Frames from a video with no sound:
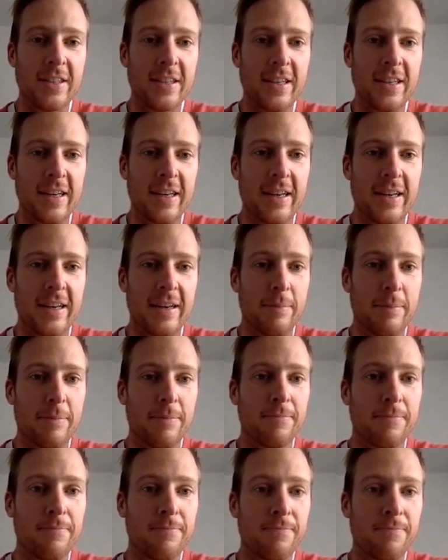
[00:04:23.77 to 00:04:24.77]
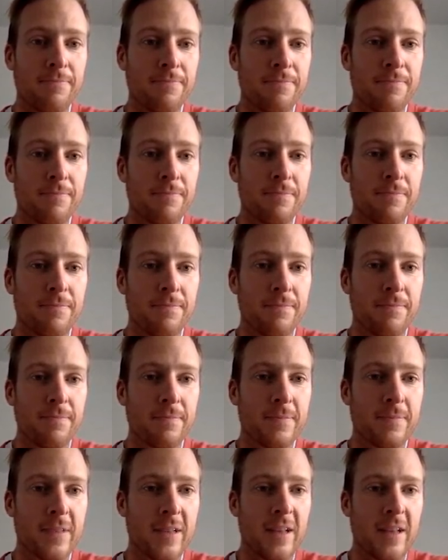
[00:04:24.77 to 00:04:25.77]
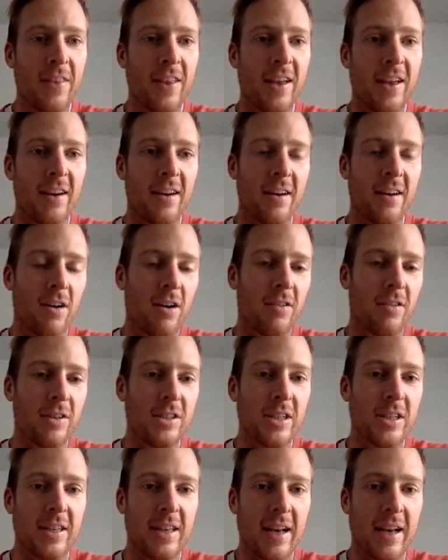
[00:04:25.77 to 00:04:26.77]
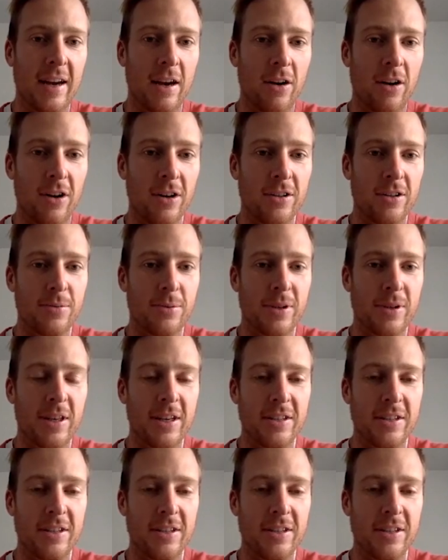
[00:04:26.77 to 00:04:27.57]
And then obviously Dan Lawrence with his